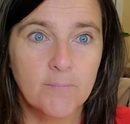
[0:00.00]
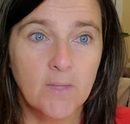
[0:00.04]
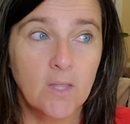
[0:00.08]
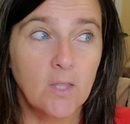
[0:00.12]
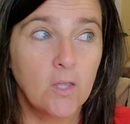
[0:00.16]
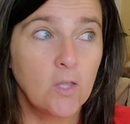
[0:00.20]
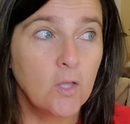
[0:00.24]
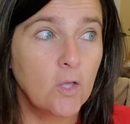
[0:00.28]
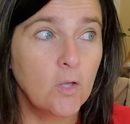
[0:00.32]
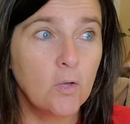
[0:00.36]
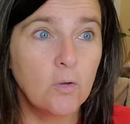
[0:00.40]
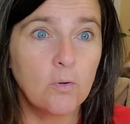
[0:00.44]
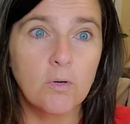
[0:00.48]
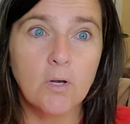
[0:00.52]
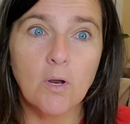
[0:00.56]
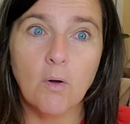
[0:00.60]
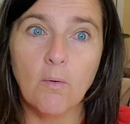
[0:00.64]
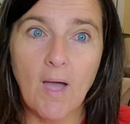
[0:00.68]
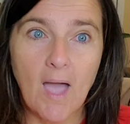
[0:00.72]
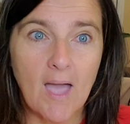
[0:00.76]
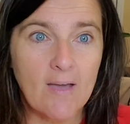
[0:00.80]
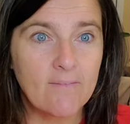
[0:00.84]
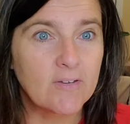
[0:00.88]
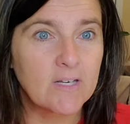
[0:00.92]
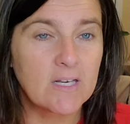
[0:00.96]
You
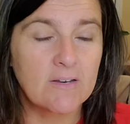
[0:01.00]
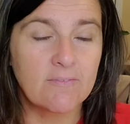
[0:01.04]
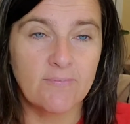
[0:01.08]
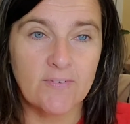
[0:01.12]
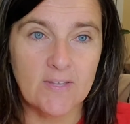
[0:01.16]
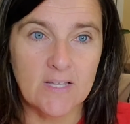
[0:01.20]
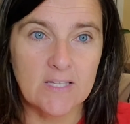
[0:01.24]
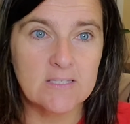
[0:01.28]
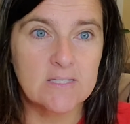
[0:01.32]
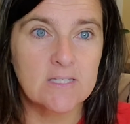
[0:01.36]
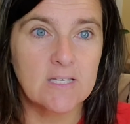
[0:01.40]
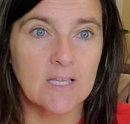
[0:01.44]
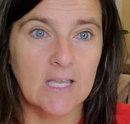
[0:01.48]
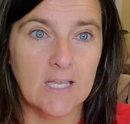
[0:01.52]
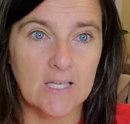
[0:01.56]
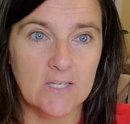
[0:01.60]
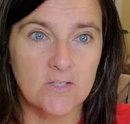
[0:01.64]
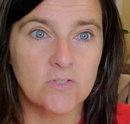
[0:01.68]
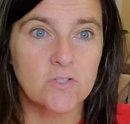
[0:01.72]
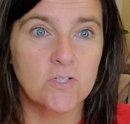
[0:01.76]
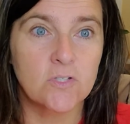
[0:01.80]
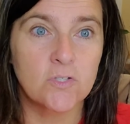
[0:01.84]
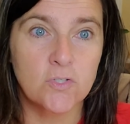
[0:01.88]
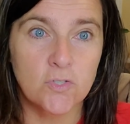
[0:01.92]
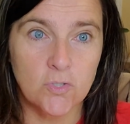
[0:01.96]
don't have a defense
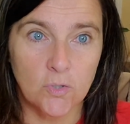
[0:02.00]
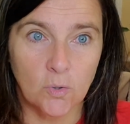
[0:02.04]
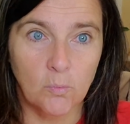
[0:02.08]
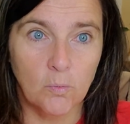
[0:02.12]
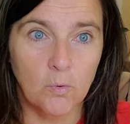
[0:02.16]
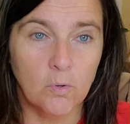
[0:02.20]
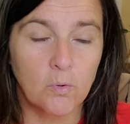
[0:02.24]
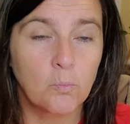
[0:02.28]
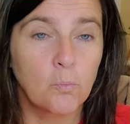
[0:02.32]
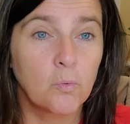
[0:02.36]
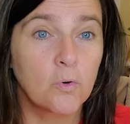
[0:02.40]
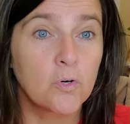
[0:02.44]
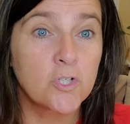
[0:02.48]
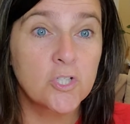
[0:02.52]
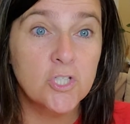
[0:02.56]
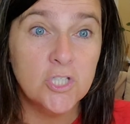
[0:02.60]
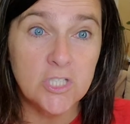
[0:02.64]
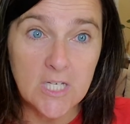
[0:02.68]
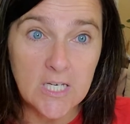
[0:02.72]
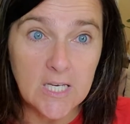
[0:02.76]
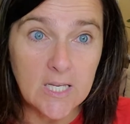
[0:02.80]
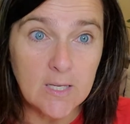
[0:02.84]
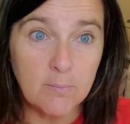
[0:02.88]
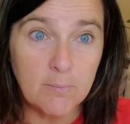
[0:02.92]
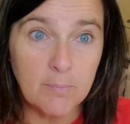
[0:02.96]
against a sword. We're
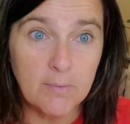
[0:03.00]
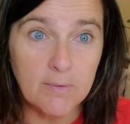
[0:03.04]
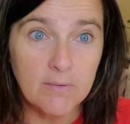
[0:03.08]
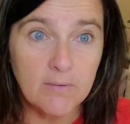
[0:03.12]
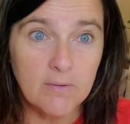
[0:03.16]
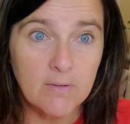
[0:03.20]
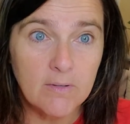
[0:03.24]
sheep.